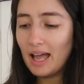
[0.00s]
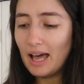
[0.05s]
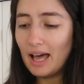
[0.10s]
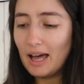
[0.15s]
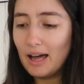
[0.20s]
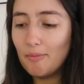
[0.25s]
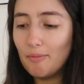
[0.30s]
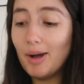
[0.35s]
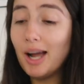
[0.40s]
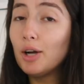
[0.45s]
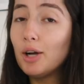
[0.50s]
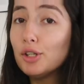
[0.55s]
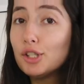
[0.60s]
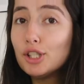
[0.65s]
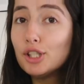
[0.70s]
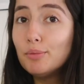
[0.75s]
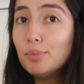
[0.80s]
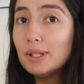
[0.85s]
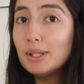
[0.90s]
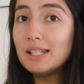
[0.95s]
um, i
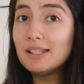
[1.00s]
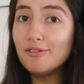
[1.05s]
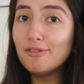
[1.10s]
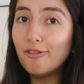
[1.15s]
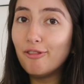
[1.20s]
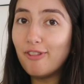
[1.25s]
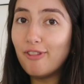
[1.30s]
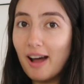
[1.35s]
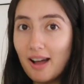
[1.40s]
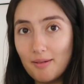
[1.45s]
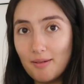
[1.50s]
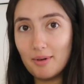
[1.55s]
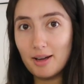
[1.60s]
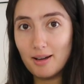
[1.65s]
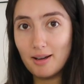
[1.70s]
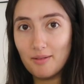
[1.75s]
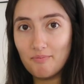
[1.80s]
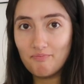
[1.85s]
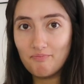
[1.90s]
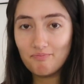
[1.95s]
also put some
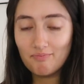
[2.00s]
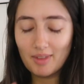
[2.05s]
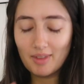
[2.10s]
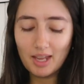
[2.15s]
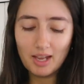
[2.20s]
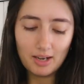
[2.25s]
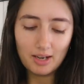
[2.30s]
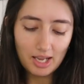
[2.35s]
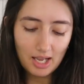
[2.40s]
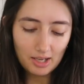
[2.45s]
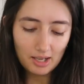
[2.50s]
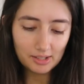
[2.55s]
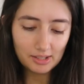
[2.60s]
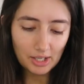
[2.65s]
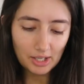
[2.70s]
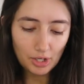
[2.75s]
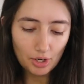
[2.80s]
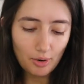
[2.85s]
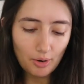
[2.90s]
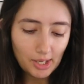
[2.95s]
fiber in here because
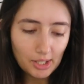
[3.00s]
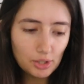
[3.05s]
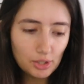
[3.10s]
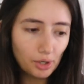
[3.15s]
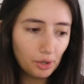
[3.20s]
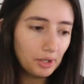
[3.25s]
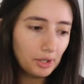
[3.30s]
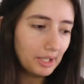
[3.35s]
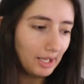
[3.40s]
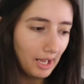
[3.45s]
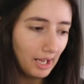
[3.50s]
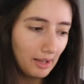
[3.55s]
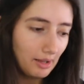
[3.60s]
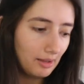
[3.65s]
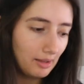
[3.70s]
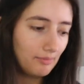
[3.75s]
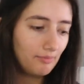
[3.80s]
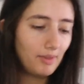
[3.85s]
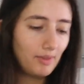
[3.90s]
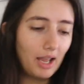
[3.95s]
i know i don't get
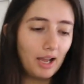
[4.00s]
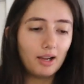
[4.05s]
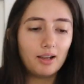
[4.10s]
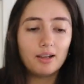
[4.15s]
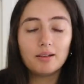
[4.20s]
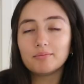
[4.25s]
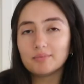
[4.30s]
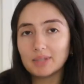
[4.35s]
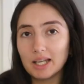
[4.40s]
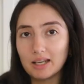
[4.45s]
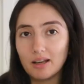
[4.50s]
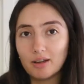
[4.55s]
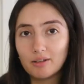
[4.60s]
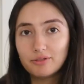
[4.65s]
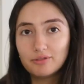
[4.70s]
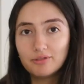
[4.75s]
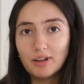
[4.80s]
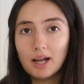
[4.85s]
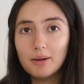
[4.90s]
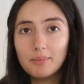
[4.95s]
like
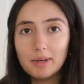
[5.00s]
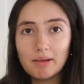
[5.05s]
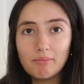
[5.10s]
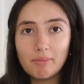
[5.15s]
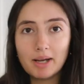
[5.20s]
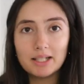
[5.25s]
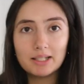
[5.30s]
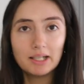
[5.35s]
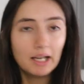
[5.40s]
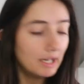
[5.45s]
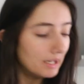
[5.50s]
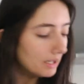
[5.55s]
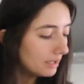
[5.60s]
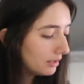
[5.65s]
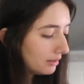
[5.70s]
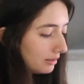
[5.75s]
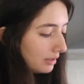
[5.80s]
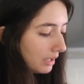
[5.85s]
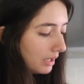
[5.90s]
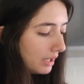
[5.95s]
enough fiber in my
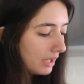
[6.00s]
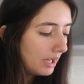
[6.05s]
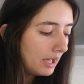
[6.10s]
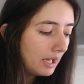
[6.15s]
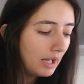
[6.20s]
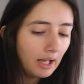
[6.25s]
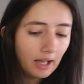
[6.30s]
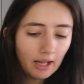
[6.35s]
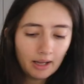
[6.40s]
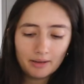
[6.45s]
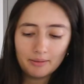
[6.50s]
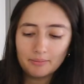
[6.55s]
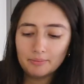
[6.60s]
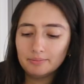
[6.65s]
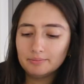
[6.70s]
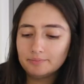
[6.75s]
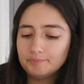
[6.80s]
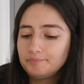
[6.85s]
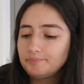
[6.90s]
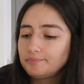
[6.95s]
diet
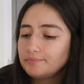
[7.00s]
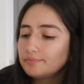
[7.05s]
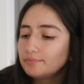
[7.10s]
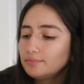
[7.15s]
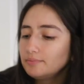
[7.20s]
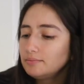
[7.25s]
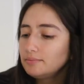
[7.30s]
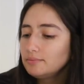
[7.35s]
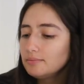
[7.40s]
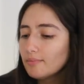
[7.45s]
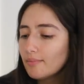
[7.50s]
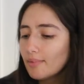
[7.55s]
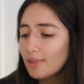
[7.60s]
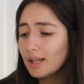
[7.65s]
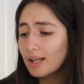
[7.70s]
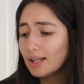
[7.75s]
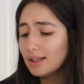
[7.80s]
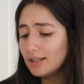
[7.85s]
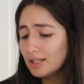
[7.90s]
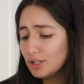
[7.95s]
um,
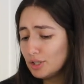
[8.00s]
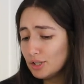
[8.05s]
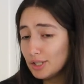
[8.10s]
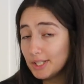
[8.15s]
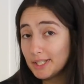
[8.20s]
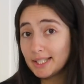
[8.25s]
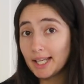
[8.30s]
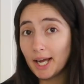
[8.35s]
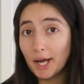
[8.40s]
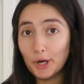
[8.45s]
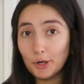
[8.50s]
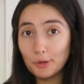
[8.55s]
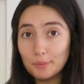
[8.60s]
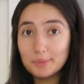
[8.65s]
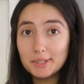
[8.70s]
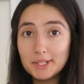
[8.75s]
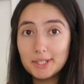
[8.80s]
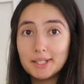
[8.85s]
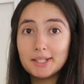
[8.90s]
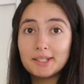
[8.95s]
this just
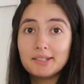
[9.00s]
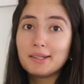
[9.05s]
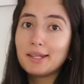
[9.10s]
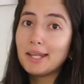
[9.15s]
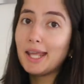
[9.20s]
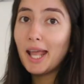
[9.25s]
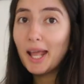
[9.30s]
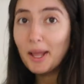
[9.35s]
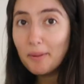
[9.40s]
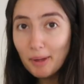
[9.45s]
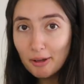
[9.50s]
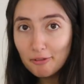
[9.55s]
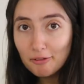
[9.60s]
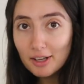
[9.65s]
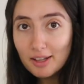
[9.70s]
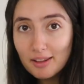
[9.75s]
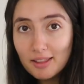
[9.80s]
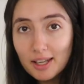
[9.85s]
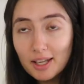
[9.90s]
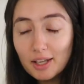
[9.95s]
helps keep
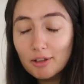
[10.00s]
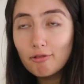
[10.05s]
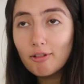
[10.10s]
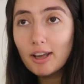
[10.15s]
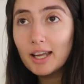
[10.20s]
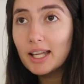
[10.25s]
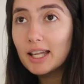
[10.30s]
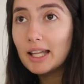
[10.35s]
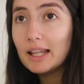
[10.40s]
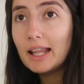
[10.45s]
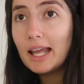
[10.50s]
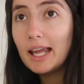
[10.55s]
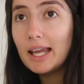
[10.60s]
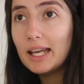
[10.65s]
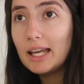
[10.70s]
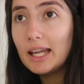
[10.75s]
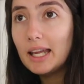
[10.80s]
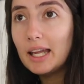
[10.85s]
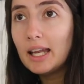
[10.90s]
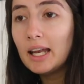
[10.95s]
everything
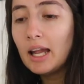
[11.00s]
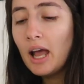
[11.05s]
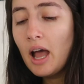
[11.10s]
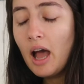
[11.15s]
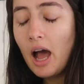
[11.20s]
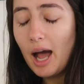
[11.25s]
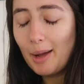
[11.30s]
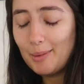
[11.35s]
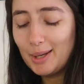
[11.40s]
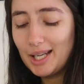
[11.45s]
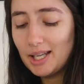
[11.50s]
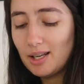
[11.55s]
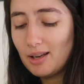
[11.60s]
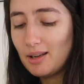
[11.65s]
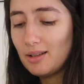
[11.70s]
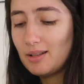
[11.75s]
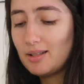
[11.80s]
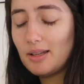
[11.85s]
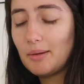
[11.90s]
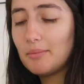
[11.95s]
regulated. I
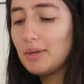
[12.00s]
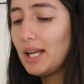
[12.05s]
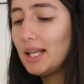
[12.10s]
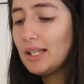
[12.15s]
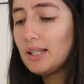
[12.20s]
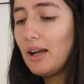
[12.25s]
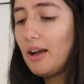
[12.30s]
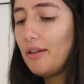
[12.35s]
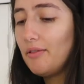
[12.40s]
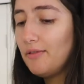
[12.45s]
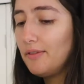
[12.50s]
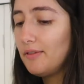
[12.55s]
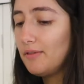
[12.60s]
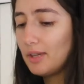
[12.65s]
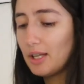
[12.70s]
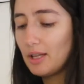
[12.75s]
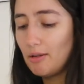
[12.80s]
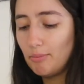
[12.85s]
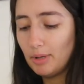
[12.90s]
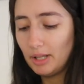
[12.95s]
mean, some days I
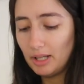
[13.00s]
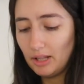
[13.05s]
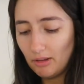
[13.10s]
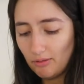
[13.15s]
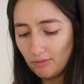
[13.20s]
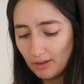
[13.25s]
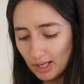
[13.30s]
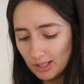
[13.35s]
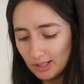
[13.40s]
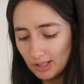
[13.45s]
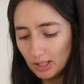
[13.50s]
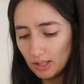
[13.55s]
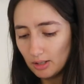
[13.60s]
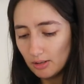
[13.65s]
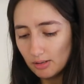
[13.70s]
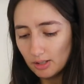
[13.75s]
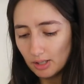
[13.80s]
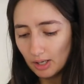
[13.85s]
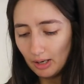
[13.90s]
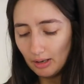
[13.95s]
completely forget to
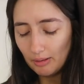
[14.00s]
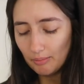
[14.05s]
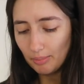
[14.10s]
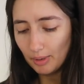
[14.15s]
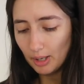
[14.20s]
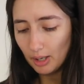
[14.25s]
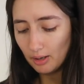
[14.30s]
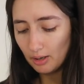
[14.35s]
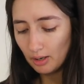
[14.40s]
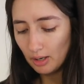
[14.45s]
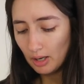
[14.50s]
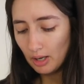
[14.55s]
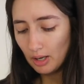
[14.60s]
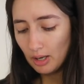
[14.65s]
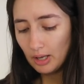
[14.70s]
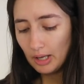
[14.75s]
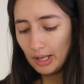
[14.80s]
use it, but